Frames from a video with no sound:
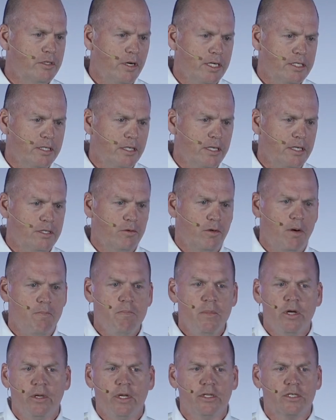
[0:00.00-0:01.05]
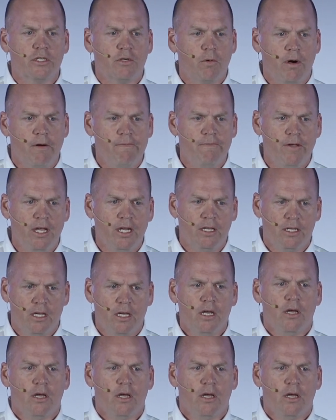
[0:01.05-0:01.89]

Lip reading: residence or a million square feet,